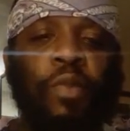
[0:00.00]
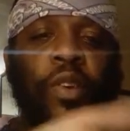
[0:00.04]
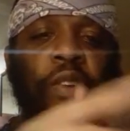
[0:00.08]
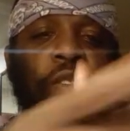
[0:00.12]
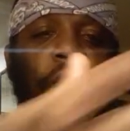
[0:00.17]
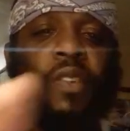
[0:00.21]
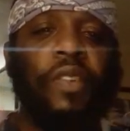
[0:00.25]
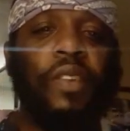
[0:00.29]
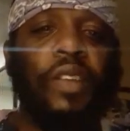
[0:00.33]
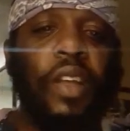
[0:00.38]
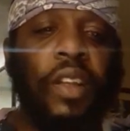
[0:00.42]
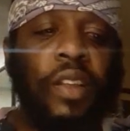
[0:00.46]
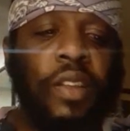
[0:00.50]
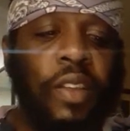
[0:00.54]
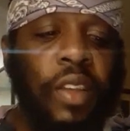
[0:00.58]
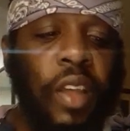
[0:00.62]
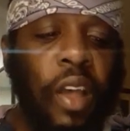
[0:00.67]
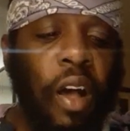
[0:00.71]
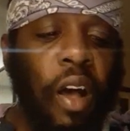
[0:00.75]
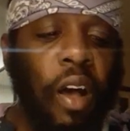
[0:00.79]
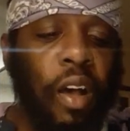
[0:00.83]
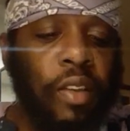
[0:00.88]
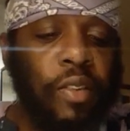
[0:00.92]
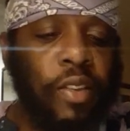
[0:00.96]
to extend
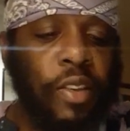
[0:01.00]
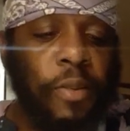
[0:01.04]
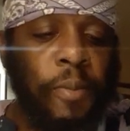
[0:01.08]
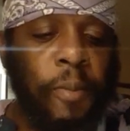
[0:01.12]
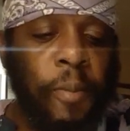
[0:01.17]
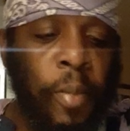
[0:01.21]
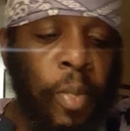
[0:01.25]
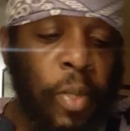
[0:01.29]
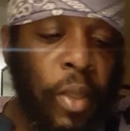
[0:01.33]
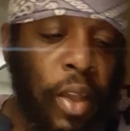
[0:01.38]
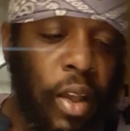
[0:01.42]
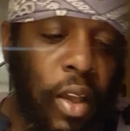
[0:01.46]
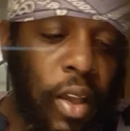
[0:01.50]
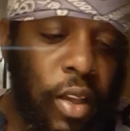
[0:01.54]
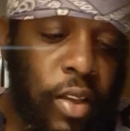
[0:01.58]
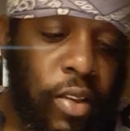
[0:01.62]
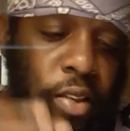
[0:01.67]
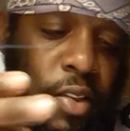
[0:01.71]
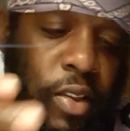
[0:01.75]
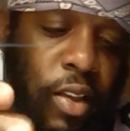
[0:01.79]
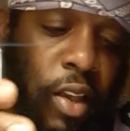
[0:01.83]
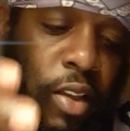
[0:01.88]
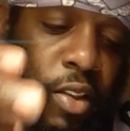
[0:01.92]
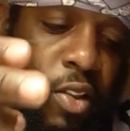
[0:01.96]
to us. It
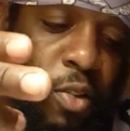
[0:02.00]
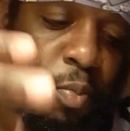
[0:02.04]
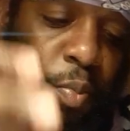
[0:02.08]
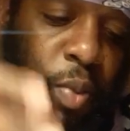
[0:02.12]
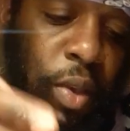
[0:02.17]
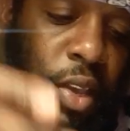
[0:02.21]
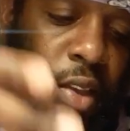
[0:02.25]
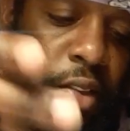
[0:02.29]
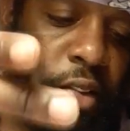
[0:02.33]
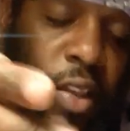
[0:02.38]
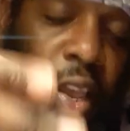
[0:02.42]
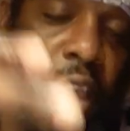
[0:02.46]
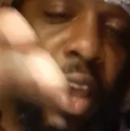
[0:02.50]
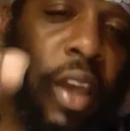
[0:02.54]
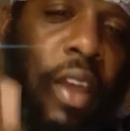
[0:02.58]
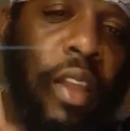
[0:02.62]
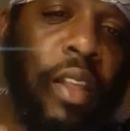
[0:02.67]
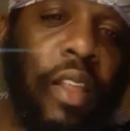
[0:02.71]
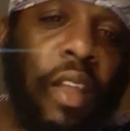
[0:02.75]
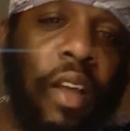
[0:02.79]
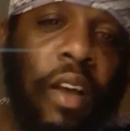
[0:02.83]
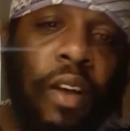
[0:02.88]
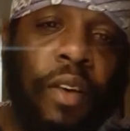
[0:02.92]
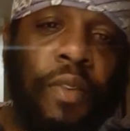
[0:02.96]
says peace
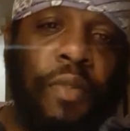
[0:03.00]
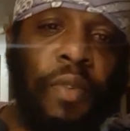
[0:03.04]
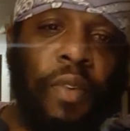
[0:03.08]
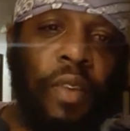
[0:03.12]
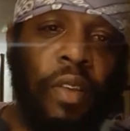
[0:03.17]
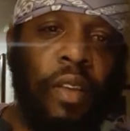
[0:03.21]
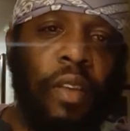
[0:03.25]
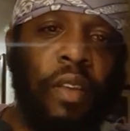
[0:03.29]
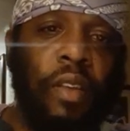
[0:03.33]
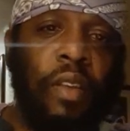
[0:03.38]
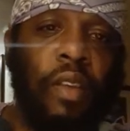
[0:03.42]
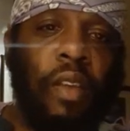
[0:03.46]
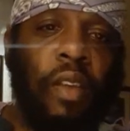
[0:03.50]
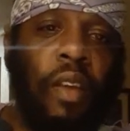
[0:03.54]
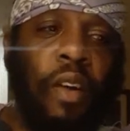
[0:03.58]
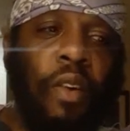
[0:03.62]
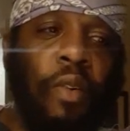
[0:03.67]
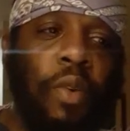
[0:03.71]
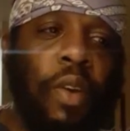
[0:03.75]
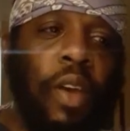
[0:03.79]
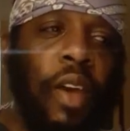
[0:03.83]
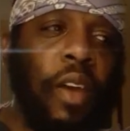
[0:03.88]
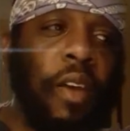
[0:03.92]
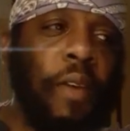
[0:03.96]
and love.
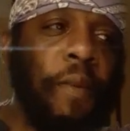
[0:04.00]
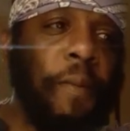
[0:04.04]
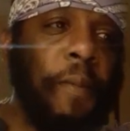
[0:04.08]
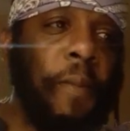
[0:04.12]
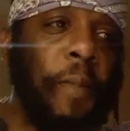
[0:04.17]
Okay.